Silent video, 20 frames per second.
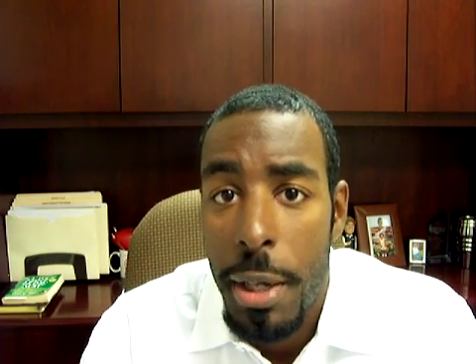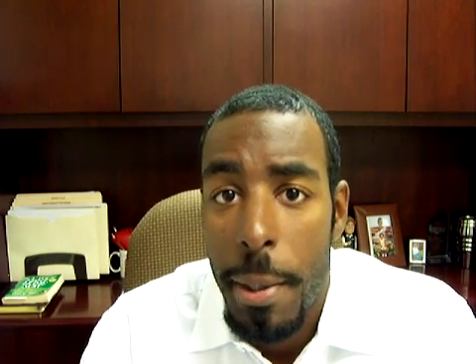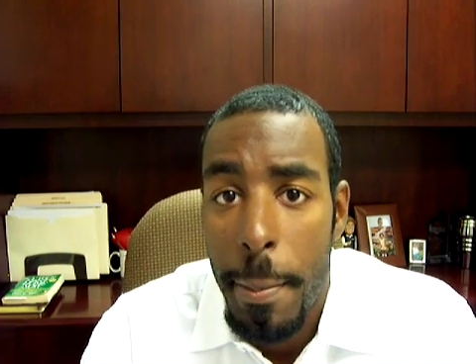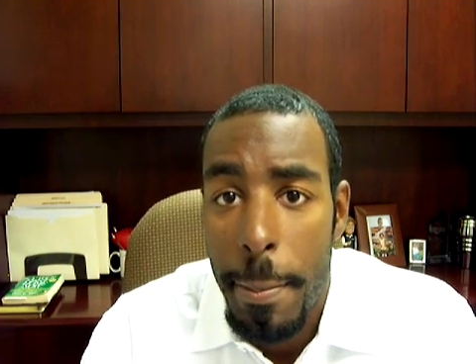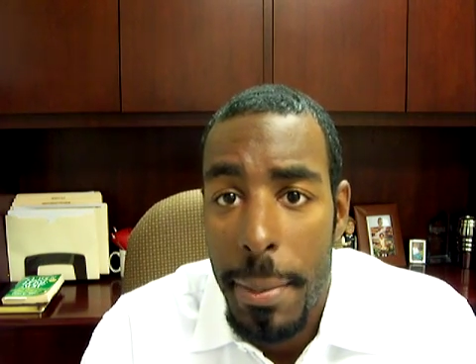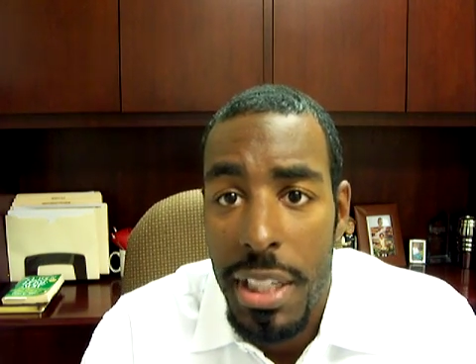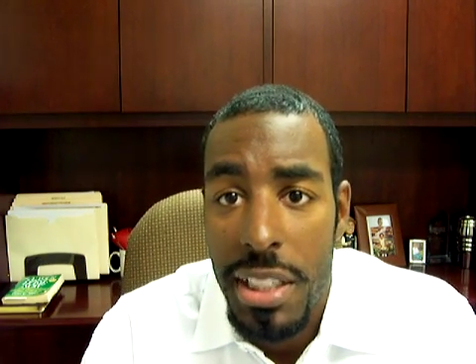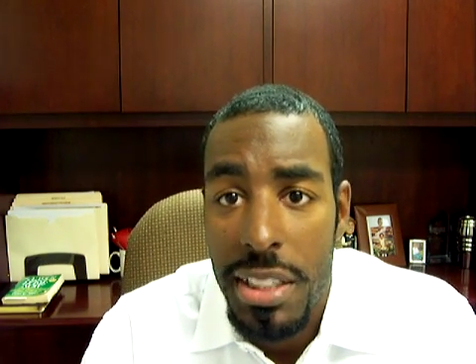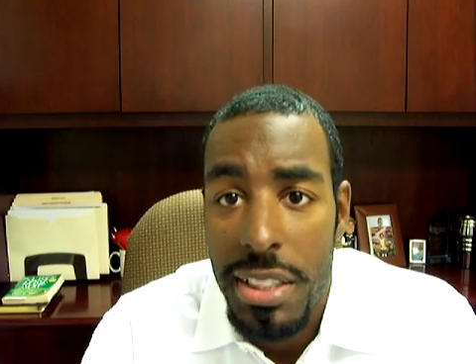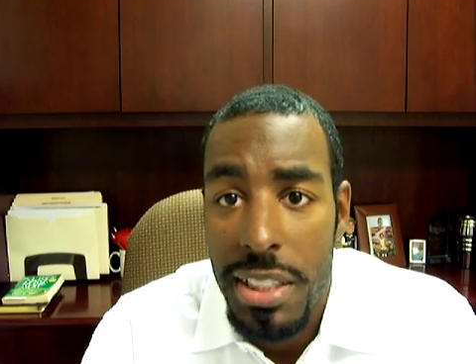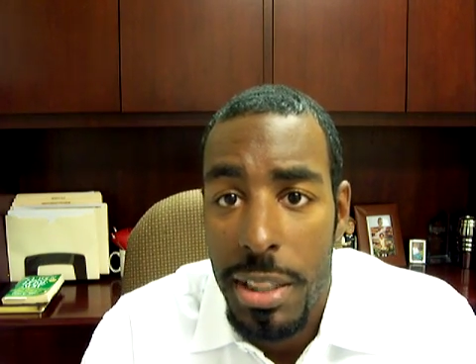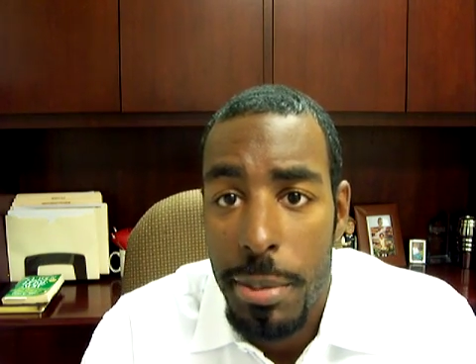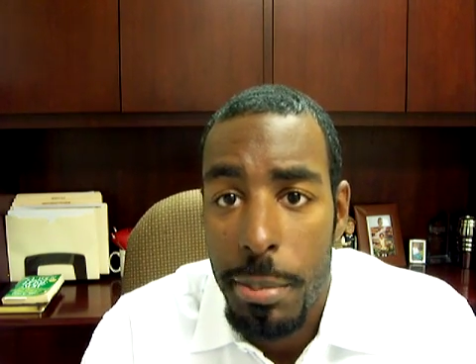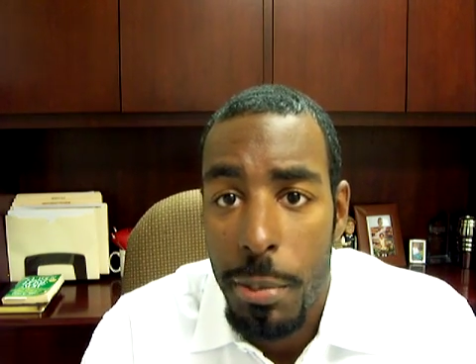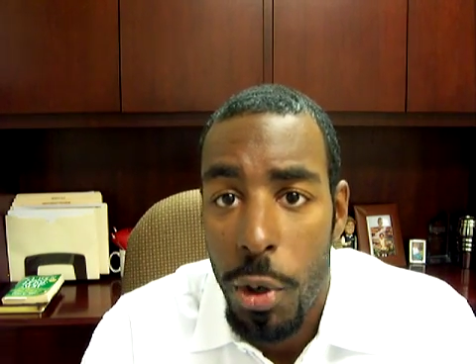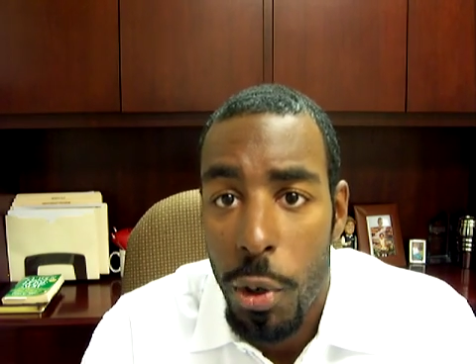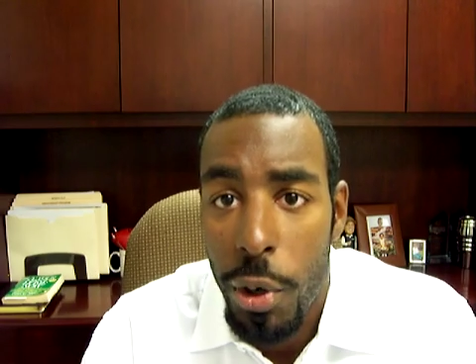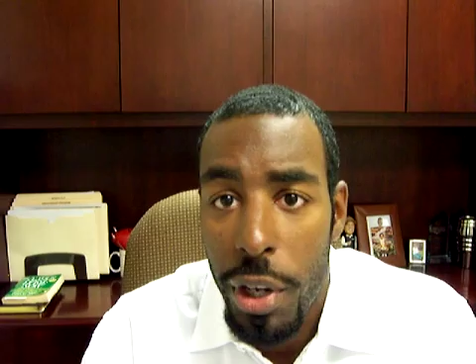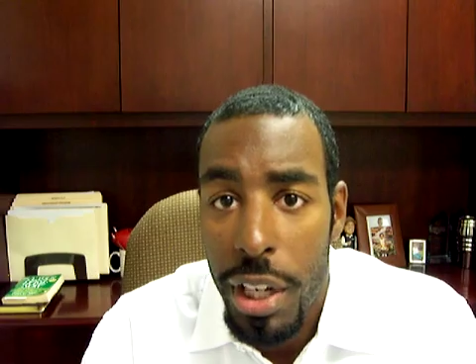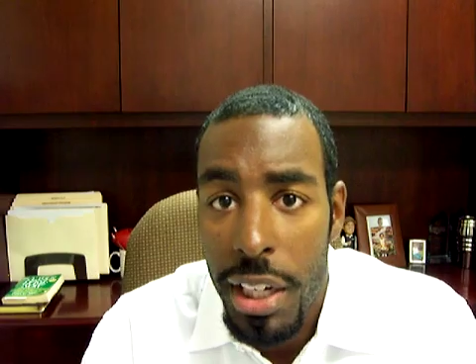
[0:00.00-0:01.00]
Mean Team
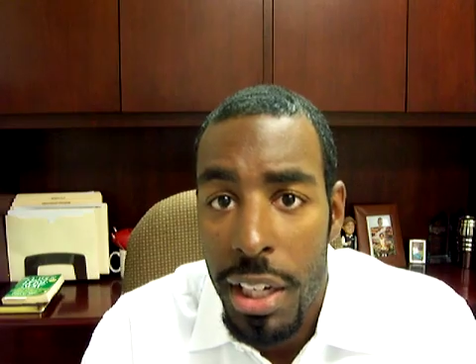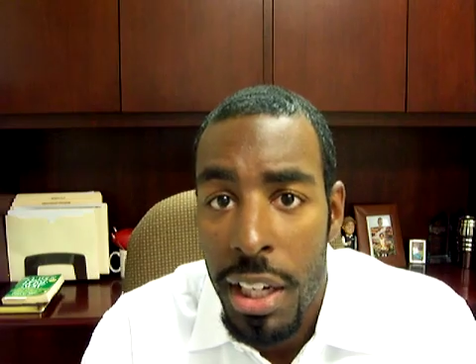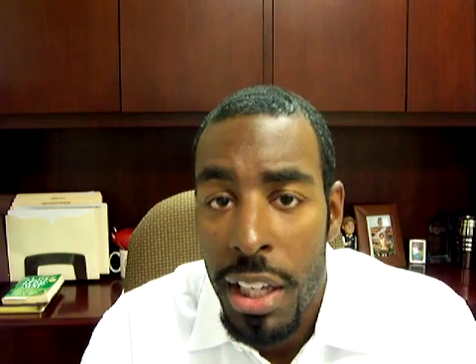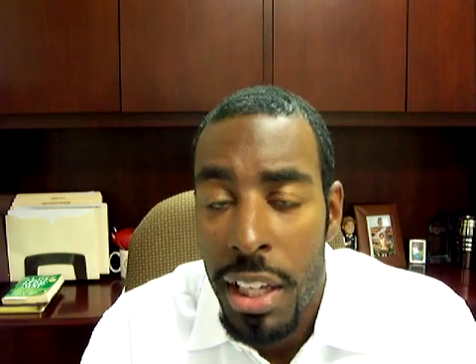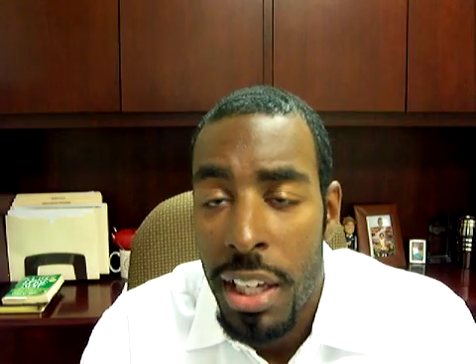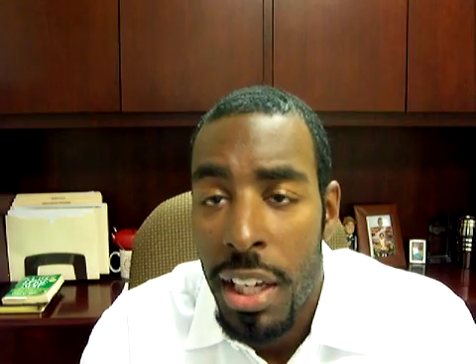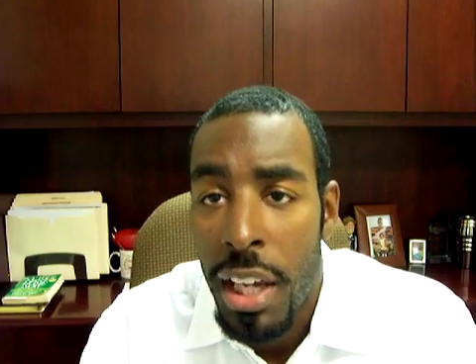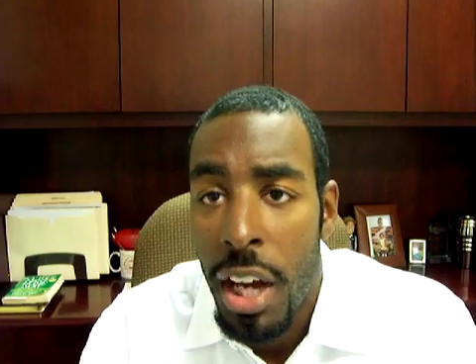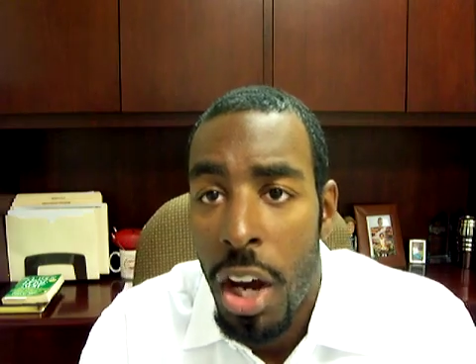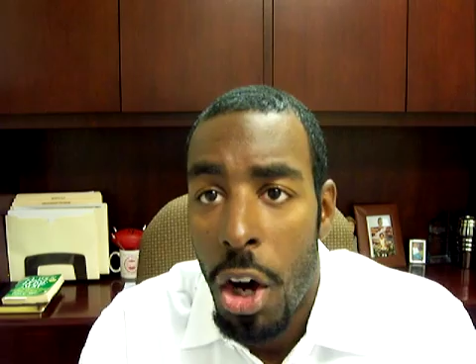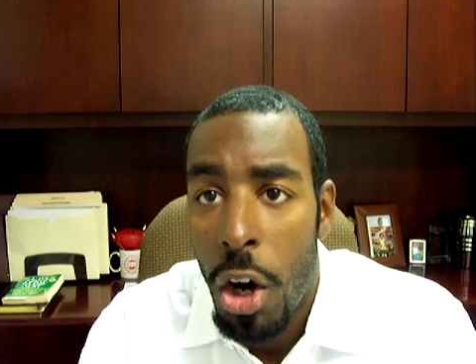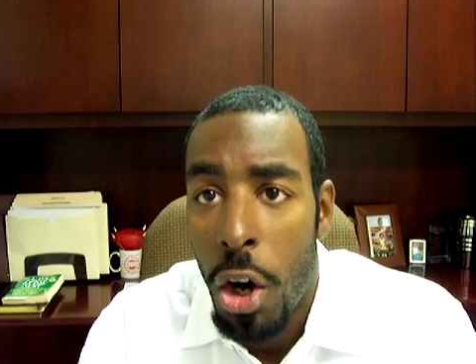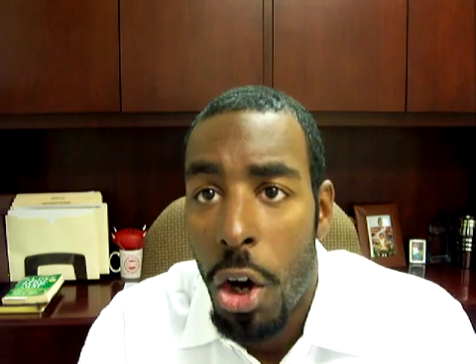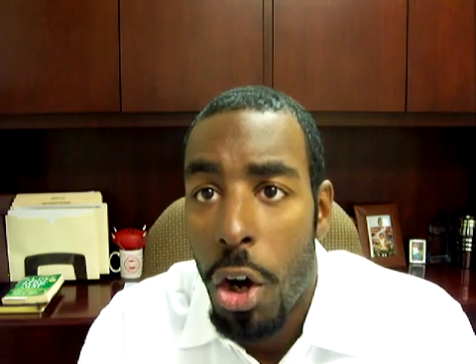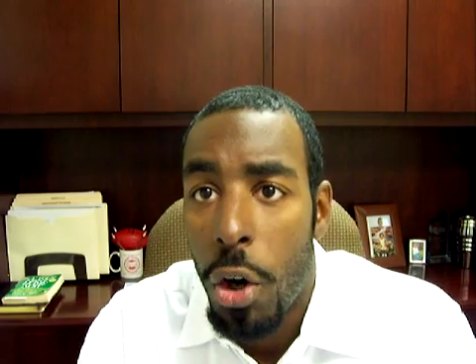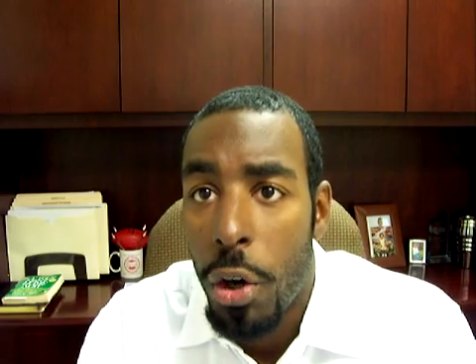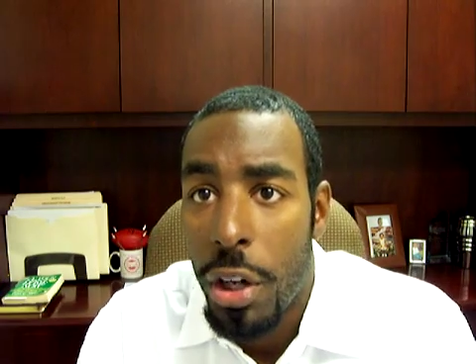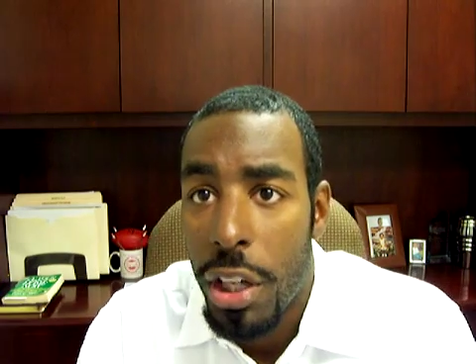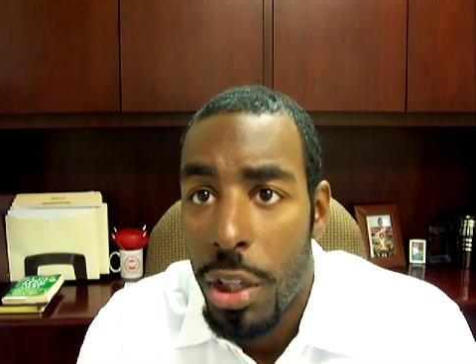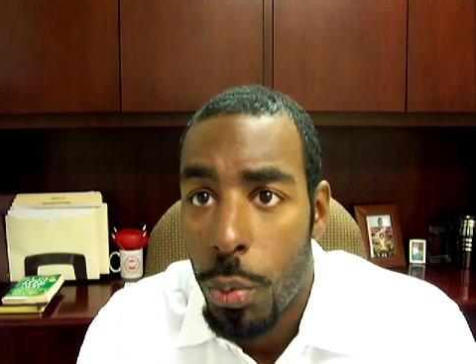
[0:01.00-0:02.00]
Green,
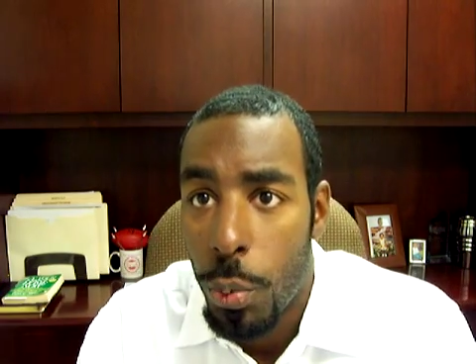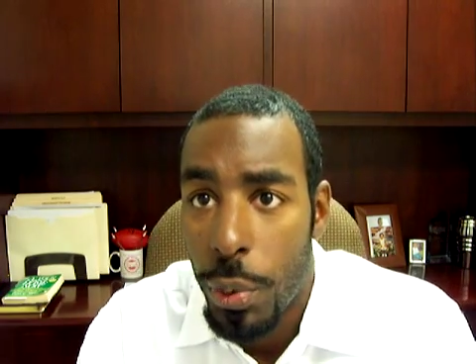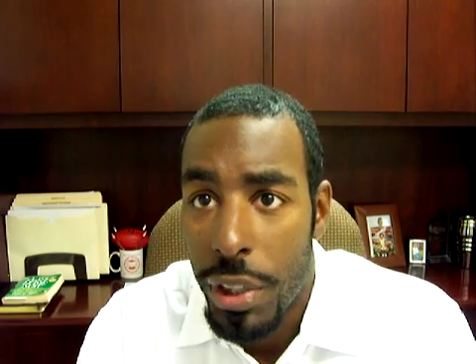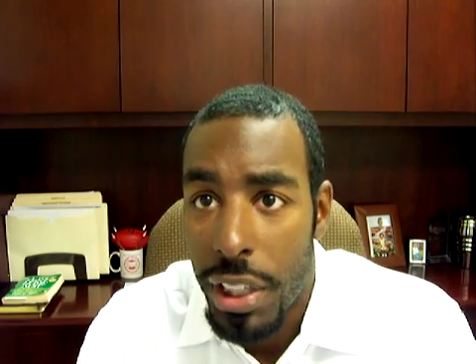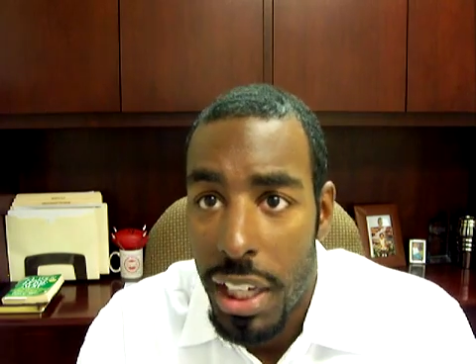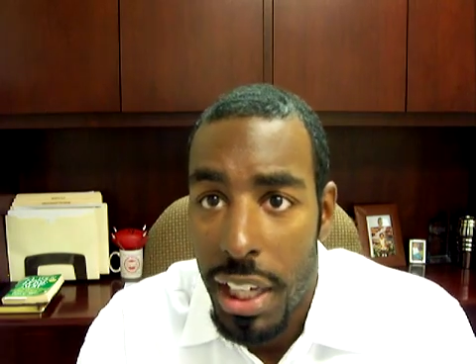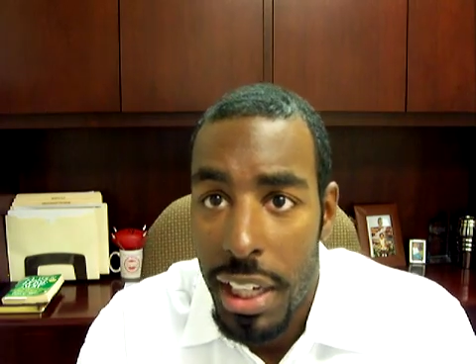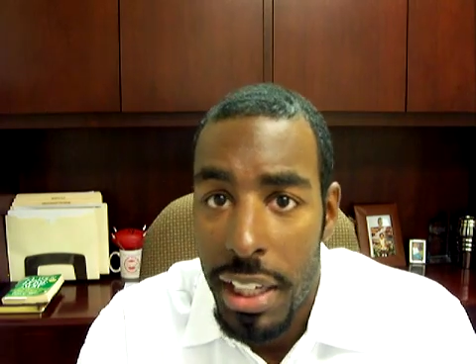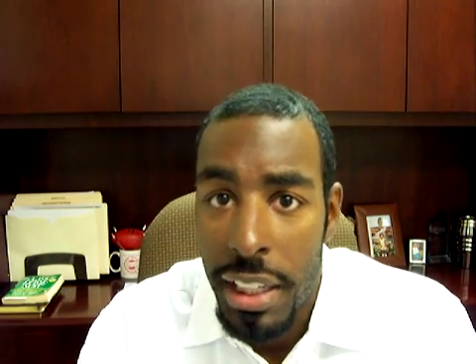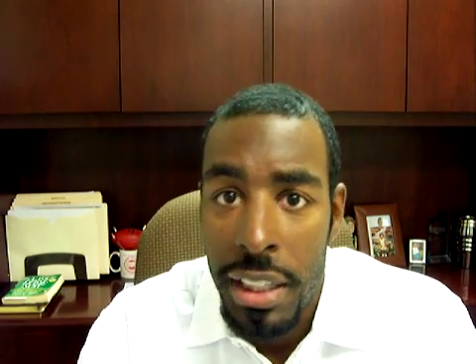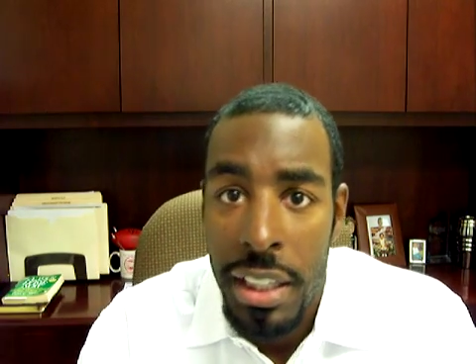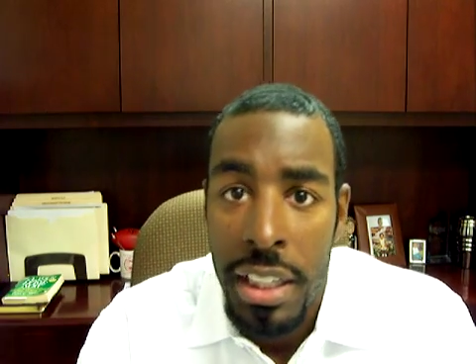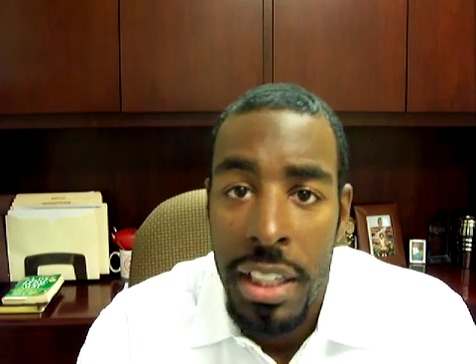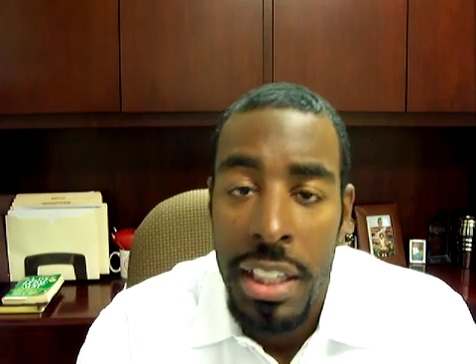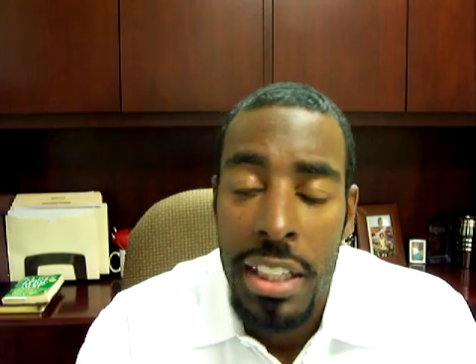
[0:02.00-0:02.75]
all in Week 8.